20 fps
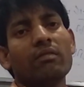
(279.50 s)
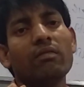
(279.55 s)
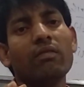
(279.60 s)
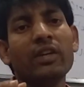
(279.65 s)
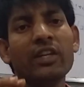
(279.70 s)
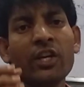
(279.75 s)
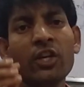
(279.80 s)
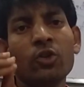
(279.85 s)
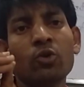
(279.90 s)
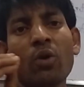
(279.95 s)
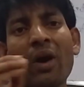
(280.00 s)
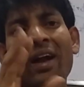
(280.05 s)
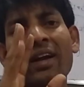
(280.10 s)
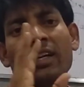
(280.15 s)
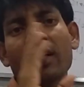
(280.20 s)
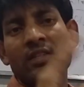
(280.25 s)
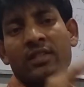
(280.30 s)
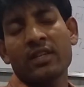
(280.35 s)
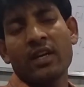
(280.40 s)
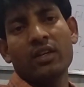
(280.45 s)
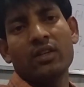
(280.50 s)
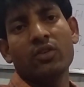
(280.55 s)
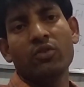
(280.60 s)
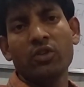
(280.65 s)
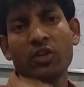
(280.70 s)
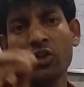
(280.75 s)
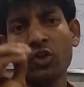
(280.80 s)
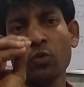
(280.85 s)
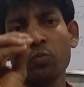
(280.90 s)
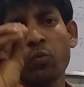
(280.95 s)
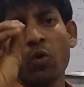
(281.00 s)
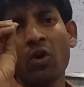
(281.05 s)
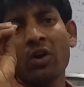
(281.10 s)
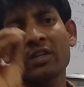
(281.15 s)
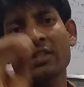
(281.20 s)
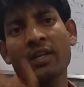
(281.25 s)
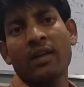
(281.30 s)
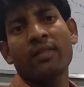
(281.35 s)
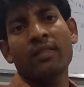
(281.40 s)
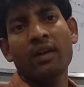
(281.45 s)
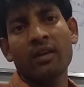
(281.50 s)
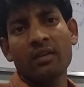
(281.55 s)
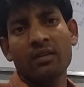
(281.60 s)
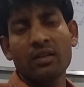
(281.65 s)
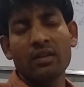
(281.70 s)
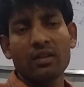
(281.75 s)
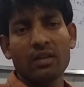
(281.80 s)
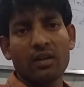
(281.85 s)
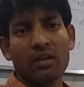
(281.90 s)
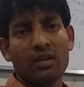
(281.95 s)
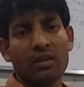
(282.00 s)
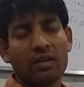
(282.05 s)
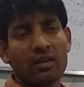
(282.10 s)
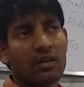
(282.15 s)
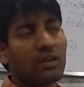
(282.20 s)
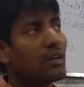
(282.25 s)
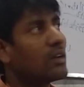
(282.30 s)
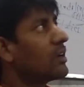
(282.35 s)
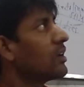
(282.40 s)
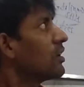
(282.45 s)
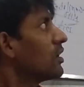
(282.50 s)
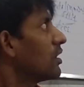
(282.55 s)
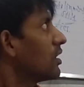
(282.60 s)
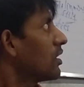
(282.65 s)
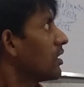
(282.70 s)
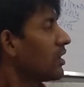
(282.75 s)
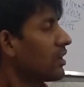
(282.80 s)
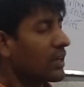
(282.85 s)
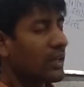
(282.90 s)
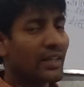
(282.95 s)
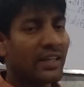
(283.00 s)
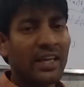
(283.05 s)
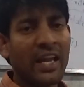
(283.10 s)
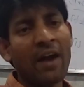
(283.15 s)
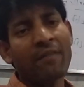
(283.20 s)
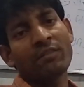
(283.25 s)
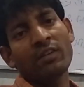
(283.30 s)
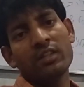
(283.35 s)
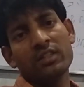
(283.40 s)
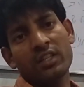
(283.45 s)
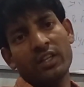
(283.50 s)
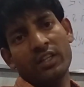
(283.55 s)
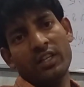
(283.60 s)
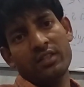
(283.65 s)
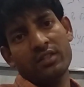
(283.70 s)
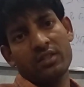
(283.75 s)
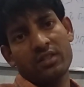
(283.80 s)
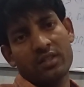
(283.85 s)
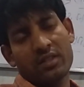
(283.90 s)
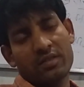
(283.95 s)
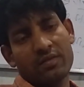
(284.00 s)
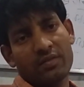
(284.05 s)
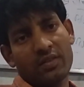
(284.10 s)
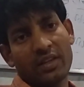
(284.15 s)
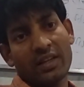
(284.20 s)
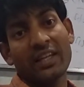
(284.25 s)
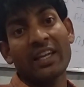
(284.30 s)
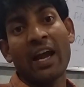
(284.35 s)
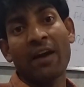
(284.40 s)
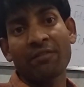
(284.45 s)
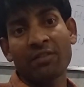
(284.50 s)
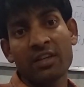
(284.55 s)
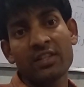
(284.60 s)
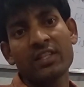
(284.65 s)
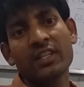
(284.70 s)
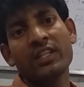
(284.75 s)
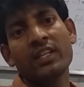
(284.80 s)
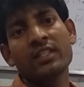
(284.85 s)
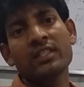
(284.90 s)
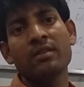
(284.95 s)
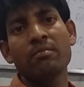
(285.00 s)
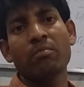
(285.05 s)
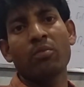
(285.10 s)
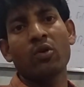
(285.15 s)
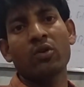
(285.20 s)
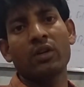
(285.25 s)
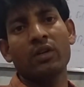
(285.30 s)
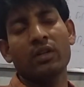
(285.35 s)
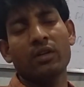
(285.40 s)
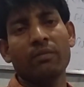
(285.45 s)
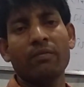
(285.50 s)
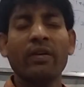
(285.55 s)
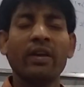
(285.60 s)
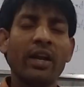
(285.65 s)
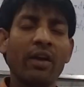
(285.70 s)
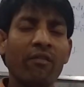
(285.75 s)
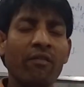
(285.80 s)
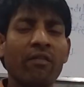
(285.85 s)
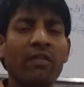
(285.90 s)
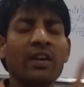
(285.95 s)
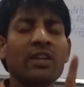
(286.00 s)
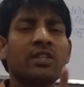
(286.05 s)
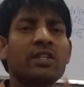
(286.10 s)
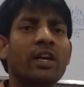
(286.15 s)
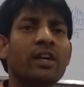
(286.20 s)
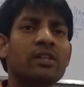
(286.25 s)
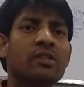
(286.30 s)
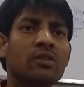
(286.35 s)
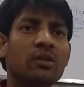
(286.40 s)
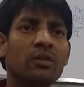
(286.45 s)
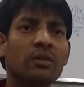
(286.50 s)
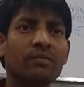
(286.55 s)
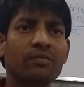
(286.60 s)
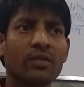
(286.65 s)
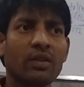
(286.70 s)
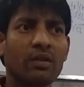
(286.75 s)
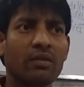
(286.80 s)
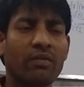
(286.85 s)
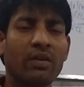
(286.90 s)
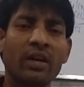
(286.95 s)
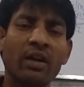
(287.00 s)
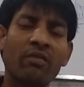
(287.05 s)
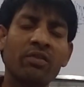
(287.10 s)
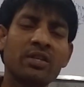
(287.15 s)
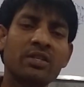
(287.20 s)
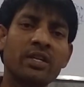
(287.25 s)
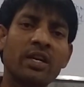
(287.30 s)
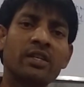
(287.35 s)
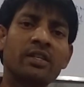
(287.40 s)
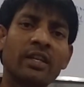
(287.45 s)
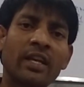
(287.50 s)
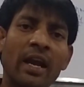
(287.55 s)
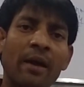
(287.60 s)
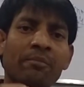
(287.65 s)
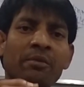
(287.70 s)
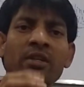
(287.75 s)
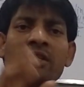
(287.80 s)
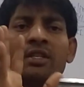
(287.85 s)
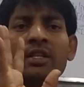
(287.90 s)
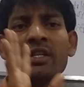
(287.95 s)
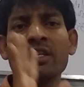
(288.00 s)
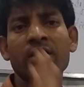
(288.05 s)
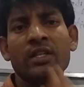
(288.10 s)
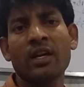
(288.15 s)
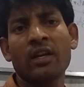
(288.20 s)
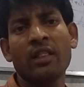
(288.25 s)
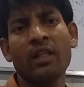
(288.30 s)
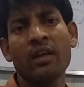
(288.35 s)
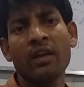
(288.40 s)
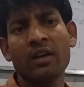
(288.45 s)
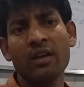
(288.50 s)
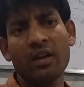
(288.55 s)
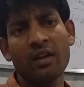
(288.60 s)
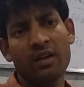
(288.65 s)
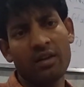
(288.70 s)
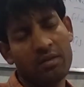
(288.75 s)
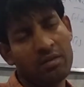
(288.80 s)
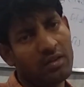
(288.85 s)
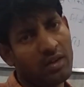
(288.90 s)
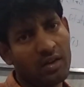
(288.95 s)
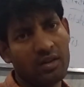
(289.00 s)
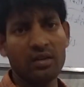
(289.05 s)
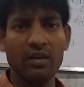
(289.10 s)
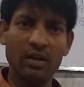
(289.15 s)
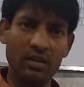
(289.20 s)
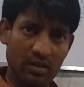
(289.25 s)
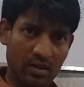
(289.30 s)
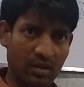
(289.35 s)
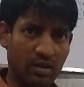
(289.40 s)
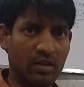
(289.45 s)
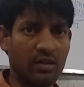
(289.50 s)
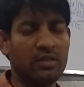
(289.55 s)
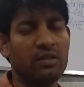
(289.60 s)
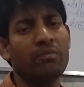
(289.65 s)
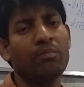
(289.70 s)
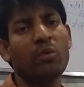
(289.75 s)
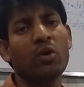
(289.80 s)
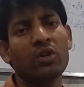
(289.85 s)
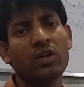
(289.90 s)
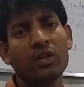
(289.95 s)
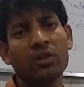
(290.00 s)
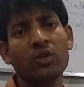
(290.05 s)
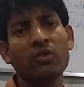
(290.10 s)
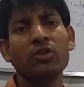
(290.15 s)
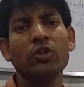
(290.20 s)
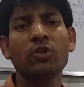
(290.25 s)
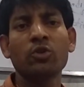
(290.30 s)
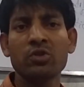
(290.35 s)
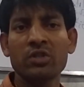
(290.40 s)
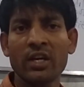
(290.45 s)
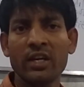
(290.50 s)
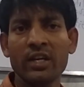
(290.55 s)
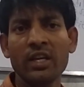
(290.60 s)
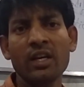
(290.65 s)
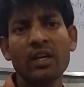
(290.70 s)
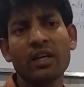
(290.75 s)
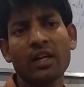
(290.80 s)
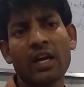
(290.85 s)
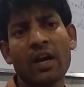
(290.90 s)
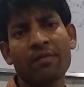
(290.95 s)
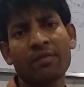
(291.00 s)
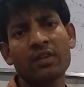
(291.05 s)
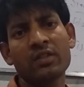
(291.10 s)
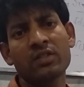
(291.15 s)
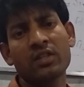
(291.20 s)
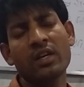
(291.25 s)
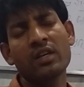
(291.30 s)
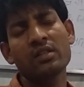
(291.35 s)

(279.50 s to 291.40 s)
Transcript: we need to understand, we need to focus on that capital cities. Capital city is important. For every state, capital cities are there. Important, you need to study capital